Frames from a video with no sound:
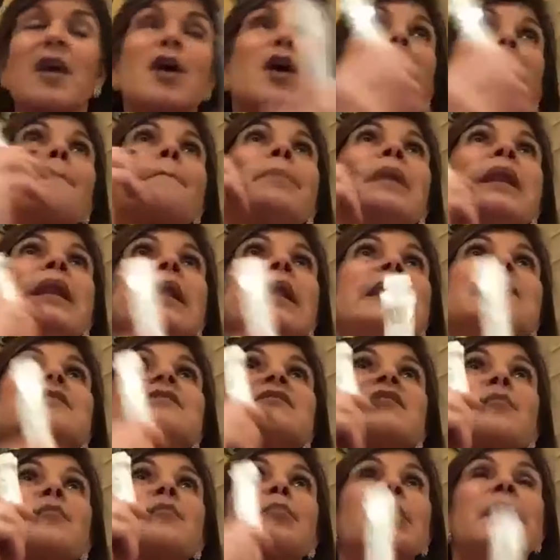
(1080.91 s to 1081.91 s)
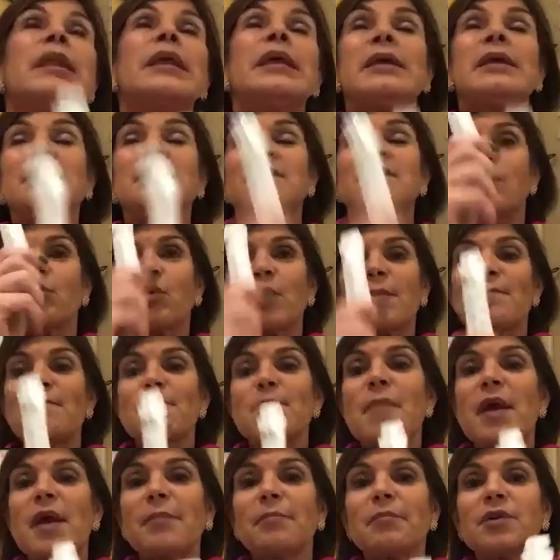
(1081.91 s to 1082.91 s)
Yeah. Please, please
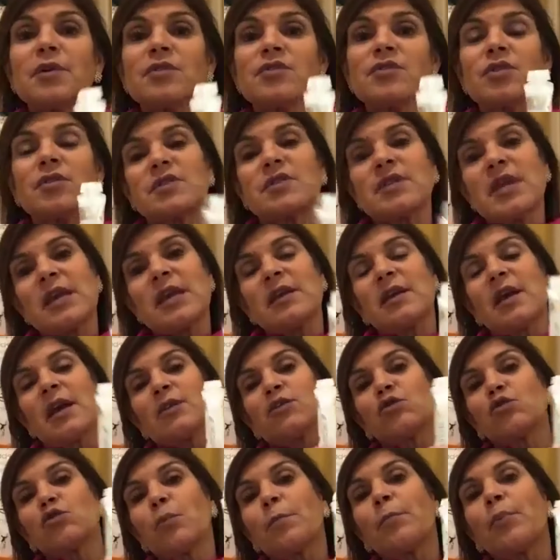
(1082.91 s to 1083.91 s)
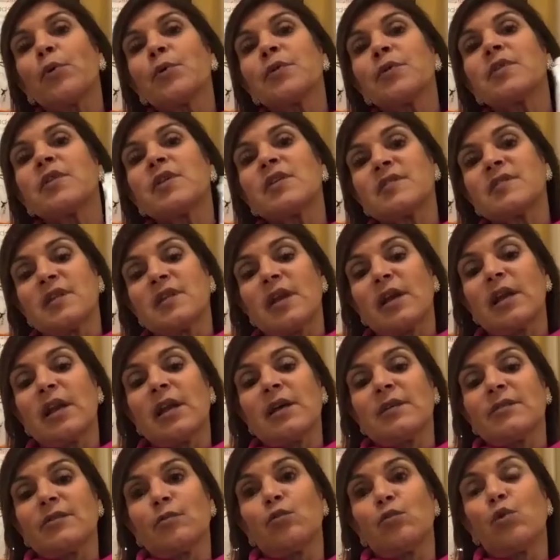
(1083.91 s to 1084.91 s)
remember to put this in a
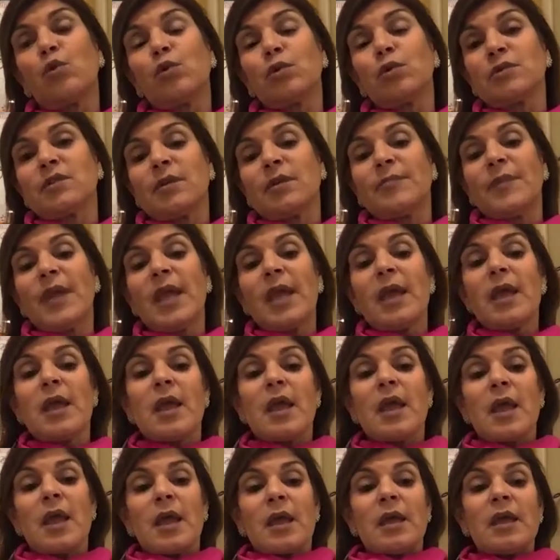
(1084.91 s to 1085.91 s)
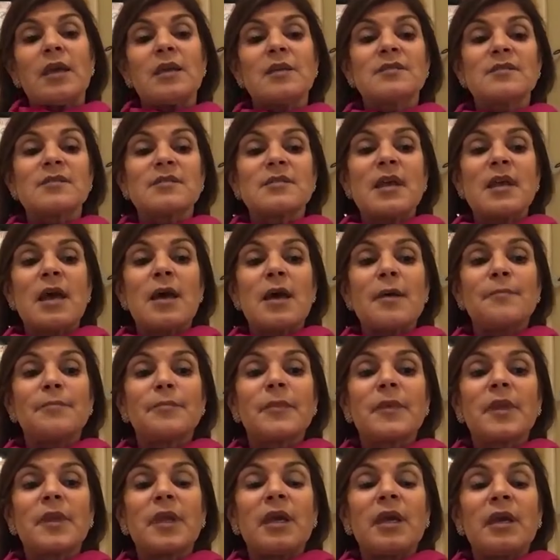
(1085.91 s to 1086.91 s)
glass of water.
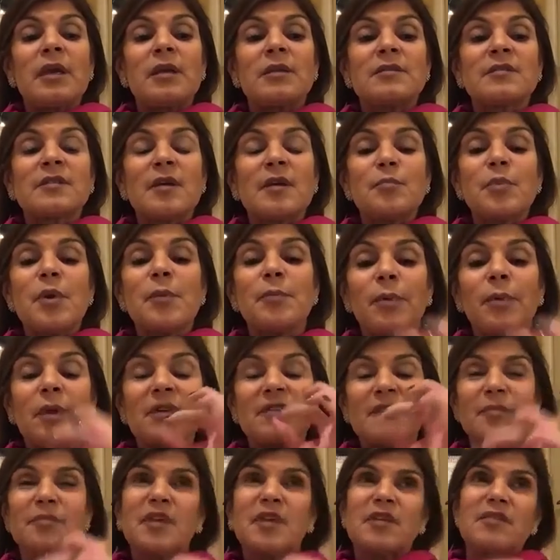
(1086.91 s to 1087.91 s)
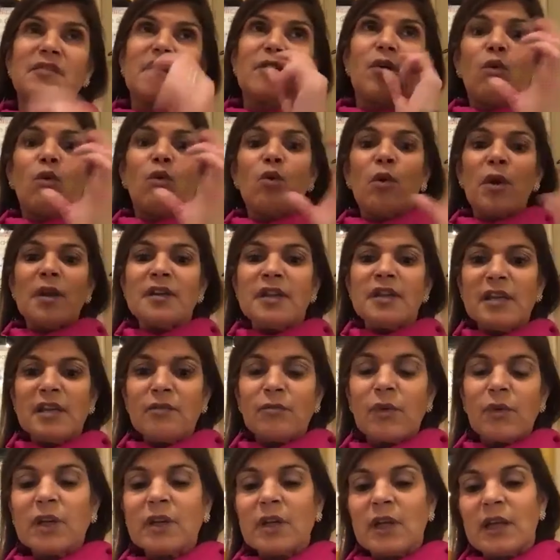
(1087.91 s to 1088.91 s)
Some people sometimes say, oh, I didn't
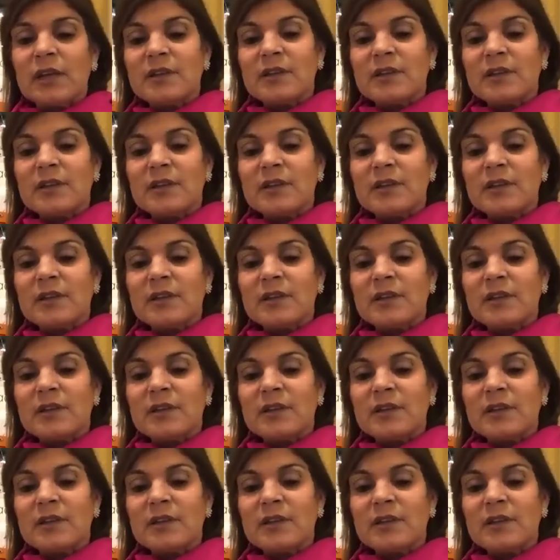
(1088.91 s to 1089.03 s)
read it.